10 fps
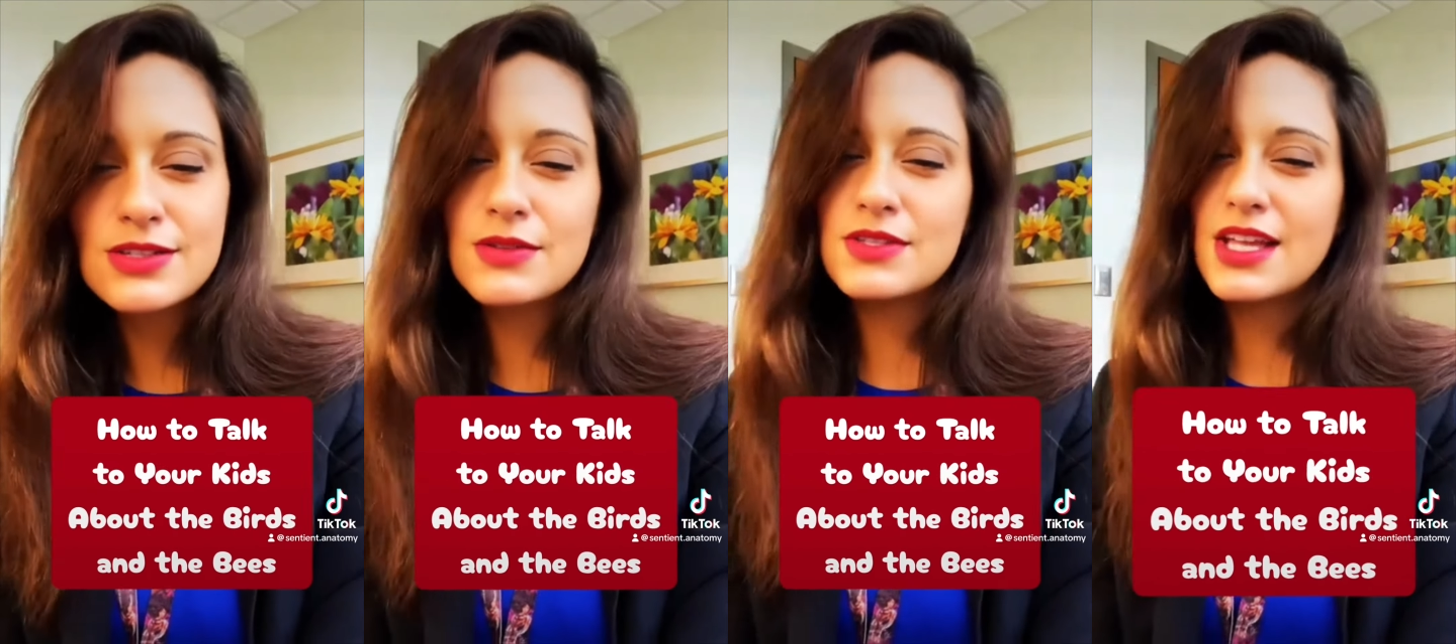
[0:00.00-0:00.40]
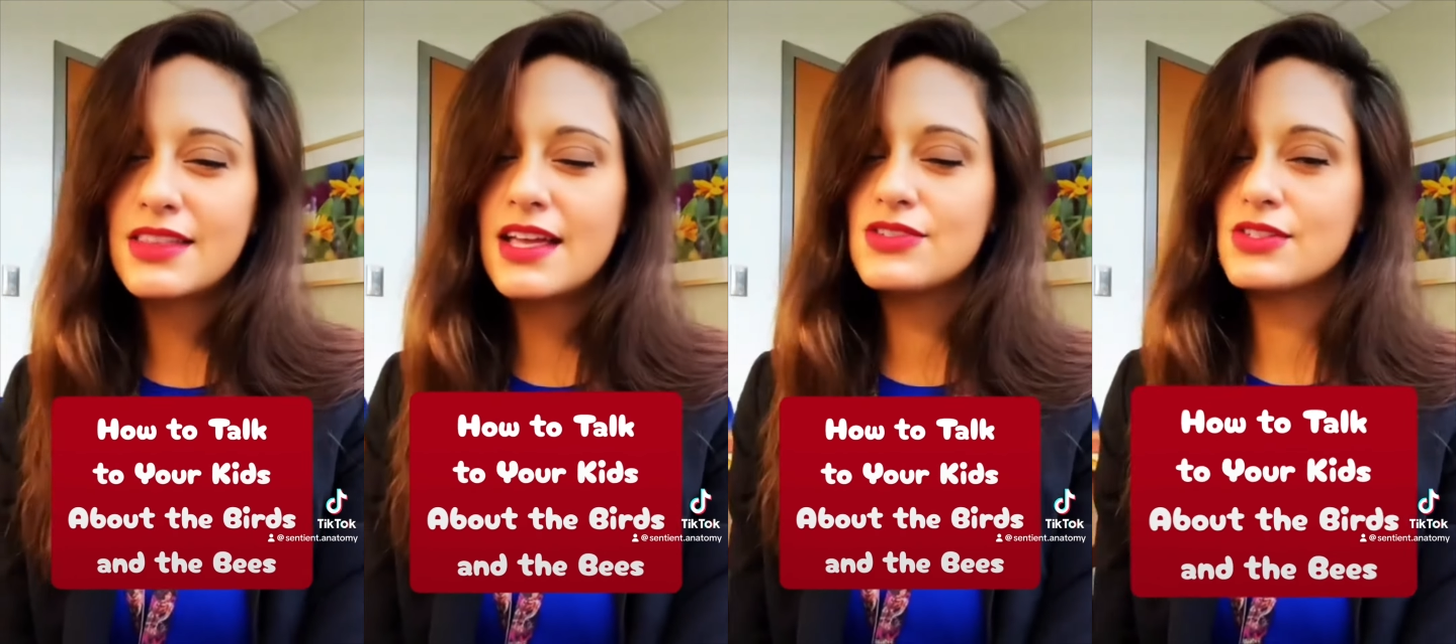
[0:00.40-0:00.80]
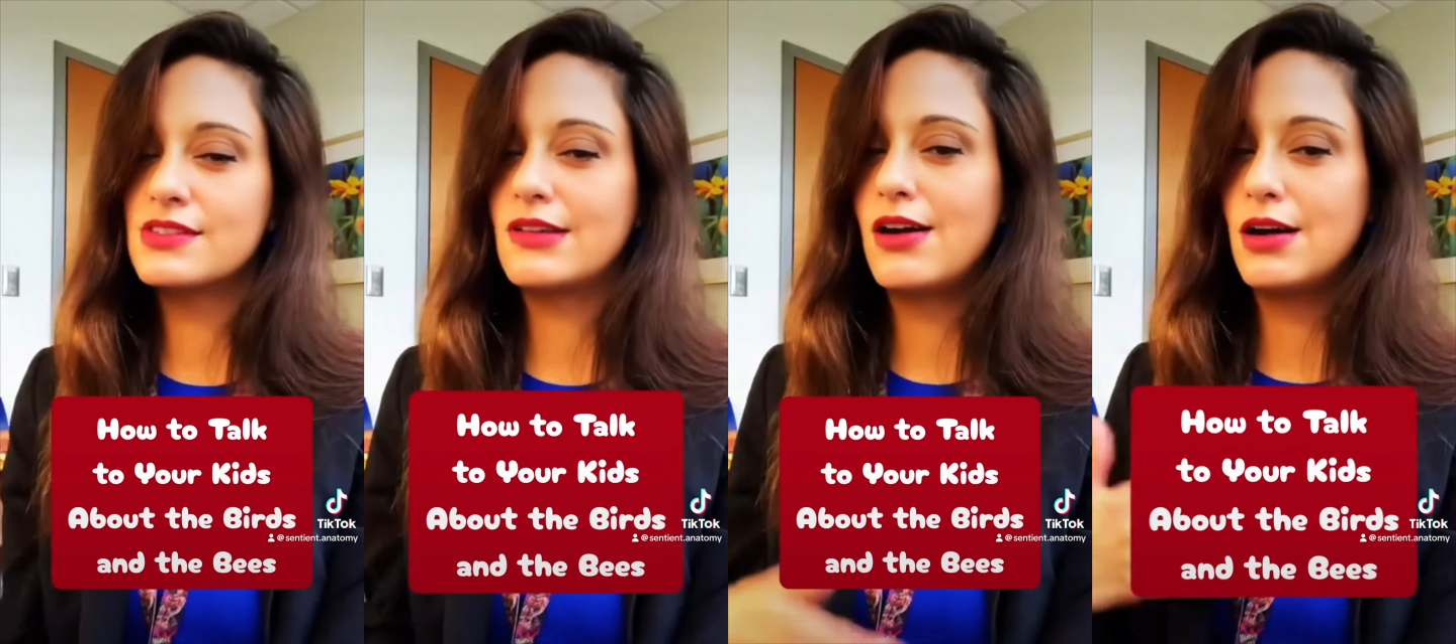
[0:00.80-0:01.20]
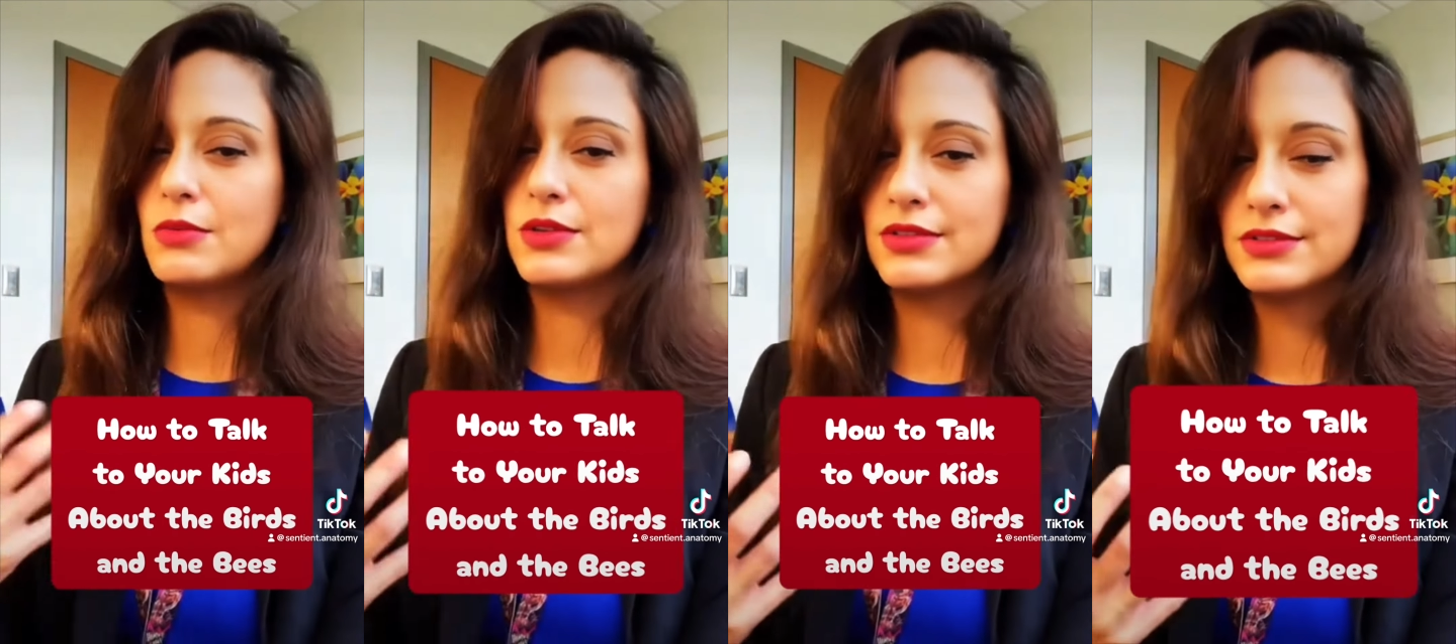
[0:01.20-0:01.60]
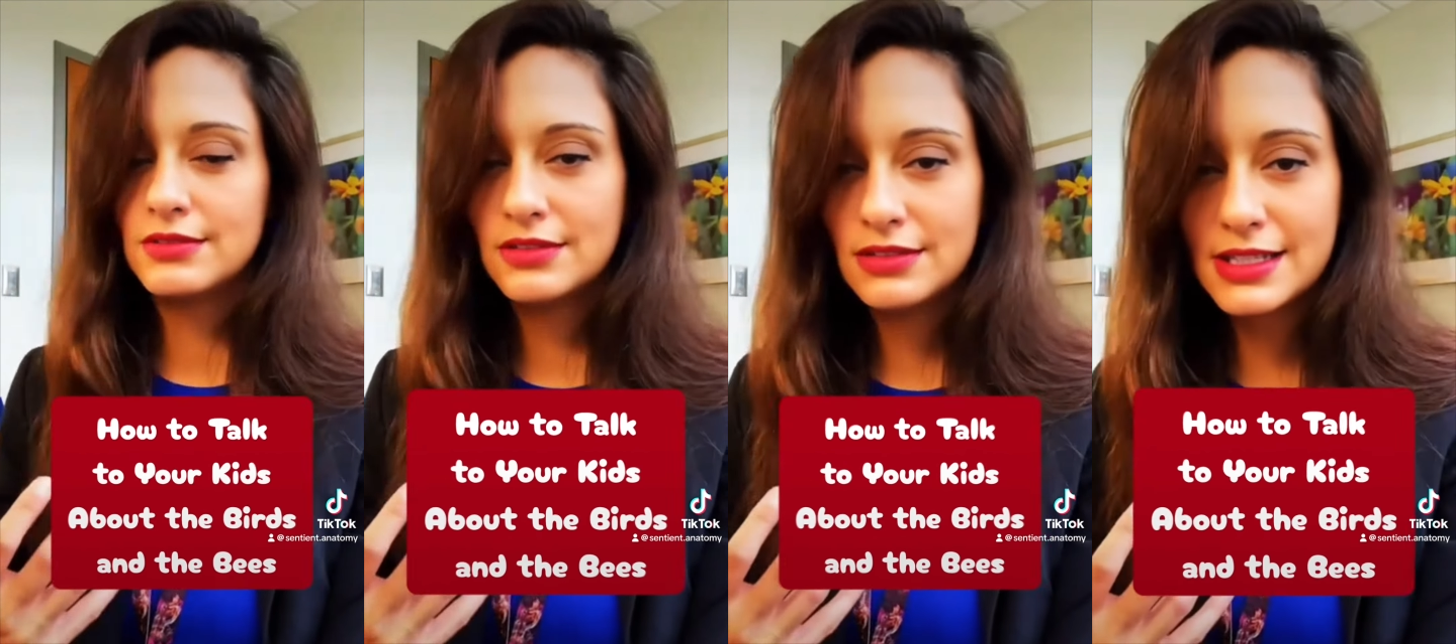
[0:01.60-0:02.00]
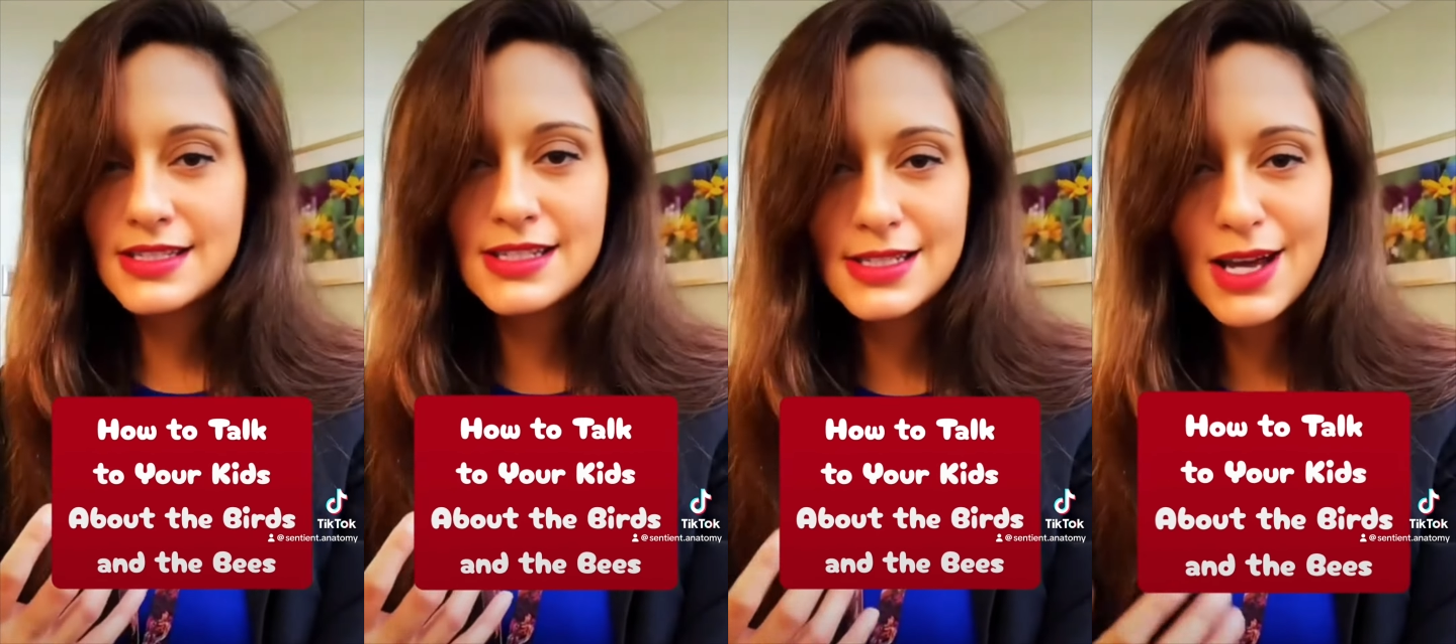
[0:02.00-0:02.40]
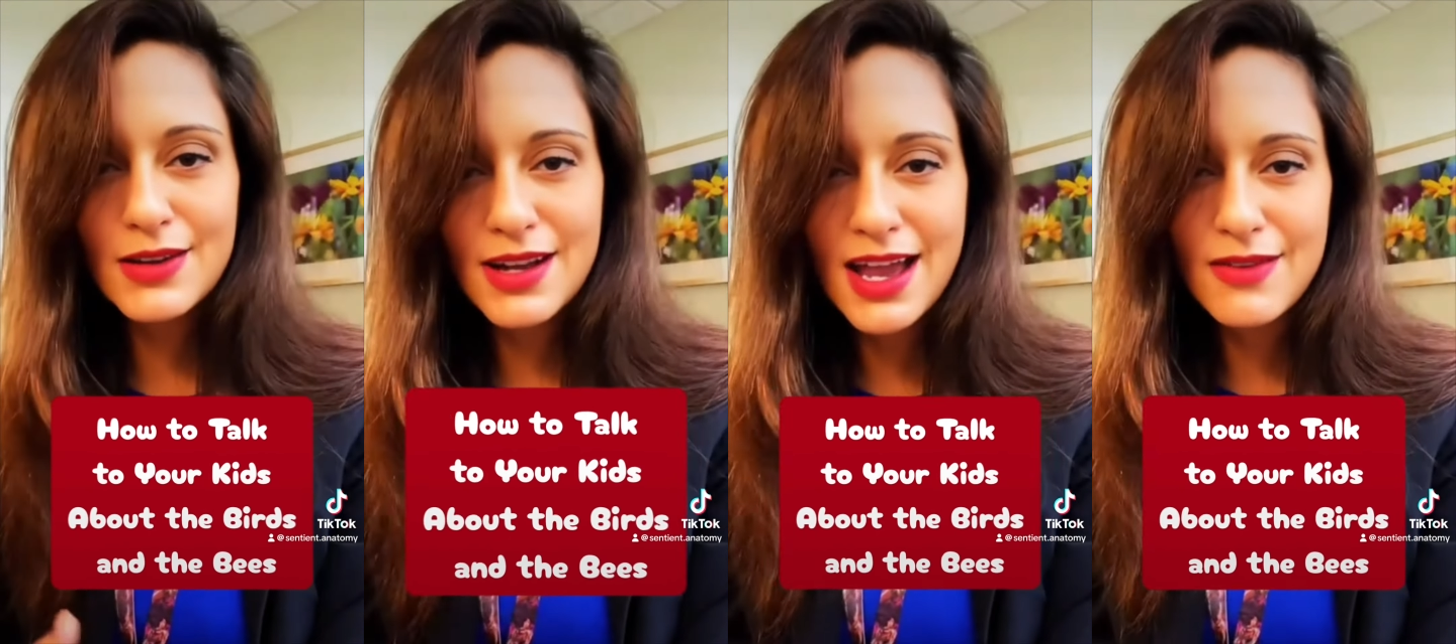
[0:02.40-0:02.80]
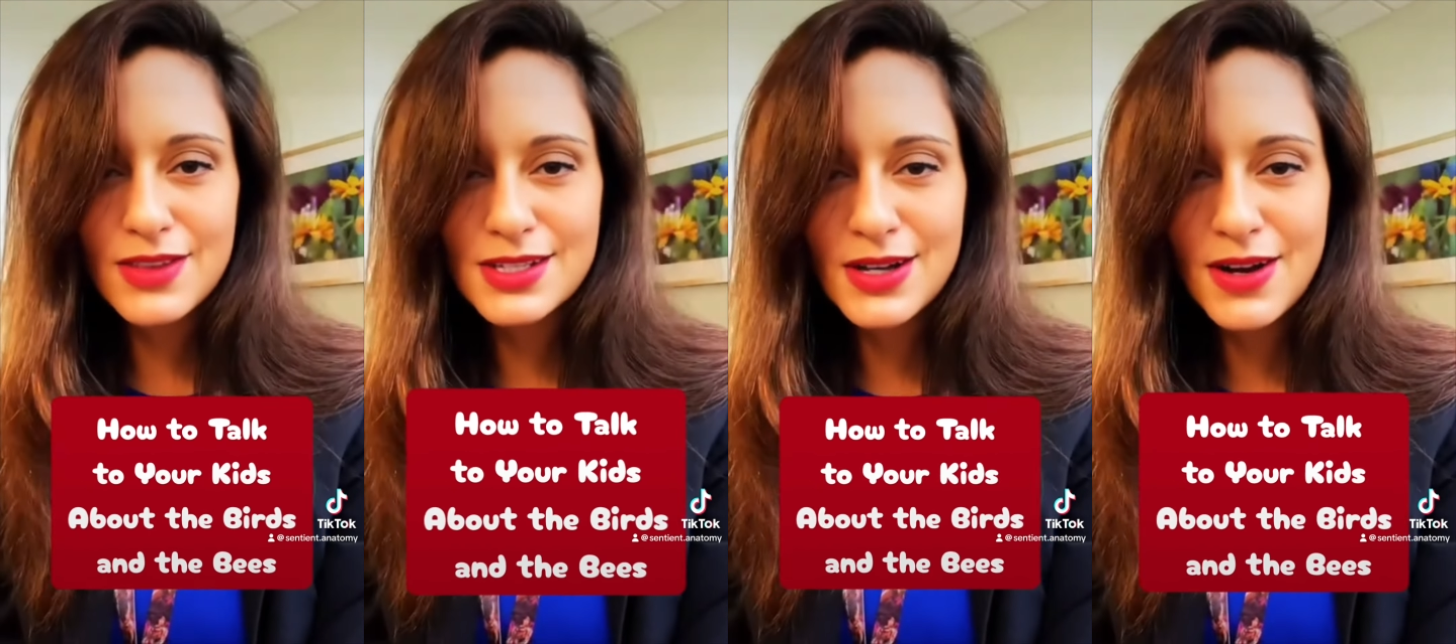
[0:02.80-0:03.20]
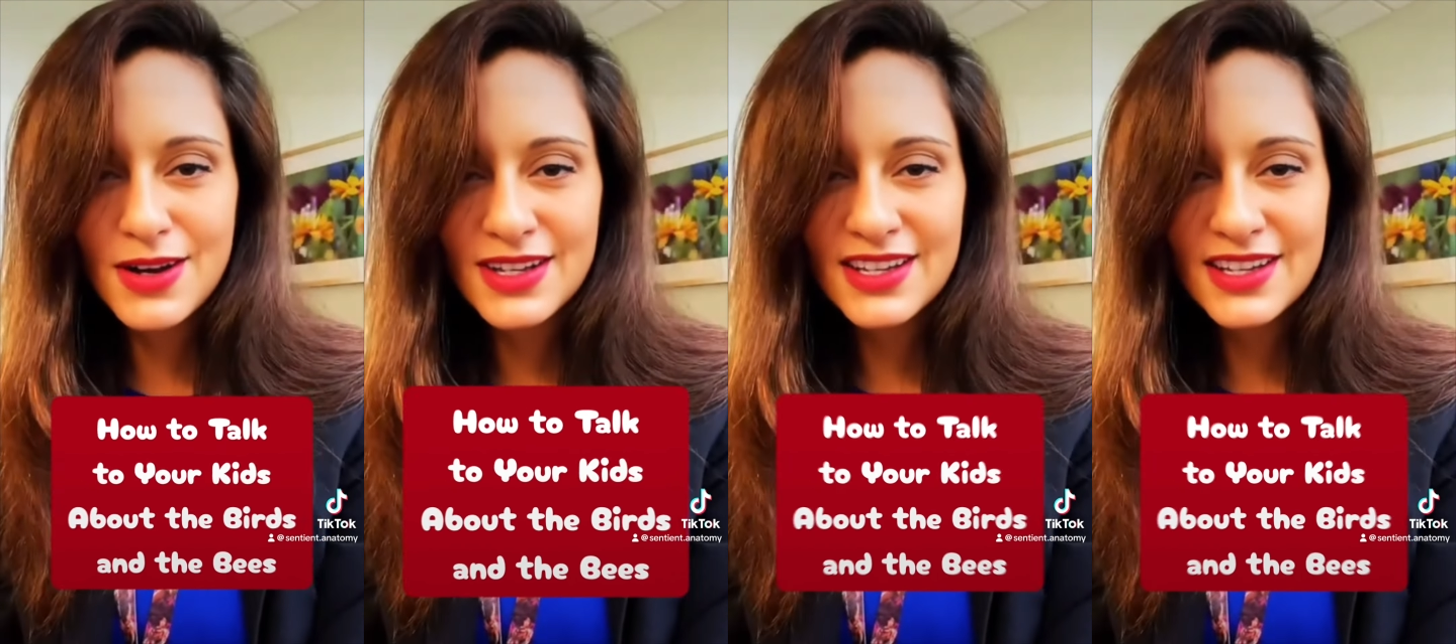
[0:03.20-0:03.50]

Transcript: So it's not that just awkward, let's sit down and have the talk.